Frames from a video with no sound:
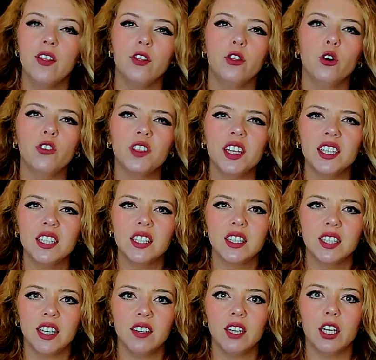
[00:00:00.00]
Not
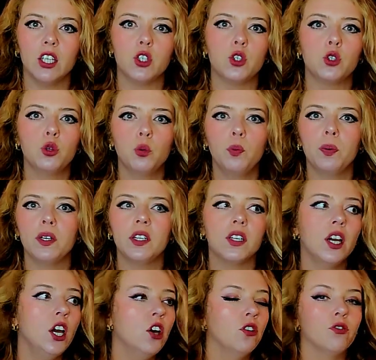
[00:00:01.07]
necessarily
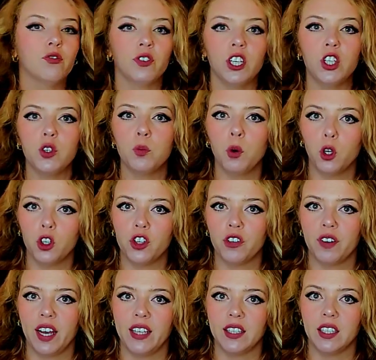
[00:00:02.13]
super rich
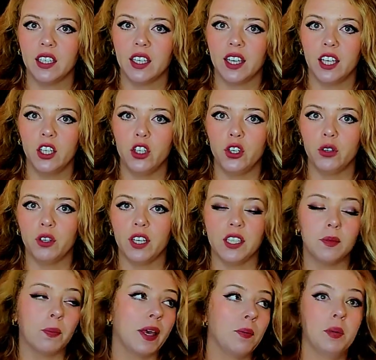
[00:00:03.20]
moisturizer can do
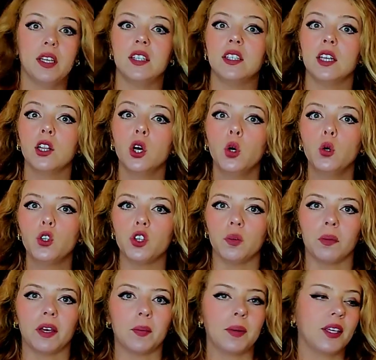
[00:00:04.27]
this. Maybe it's a
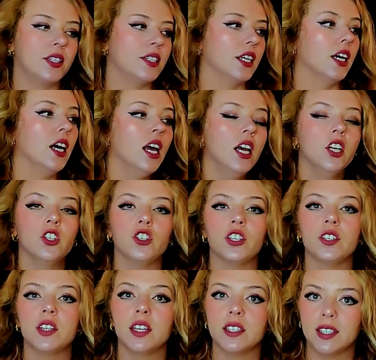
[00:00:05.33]
lotion, maybe it's a,
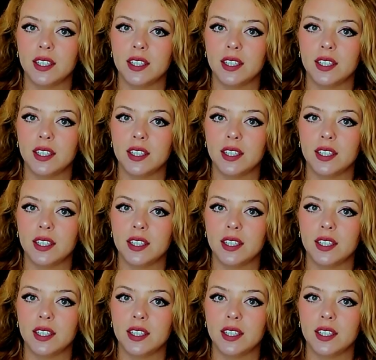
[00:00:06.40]
just a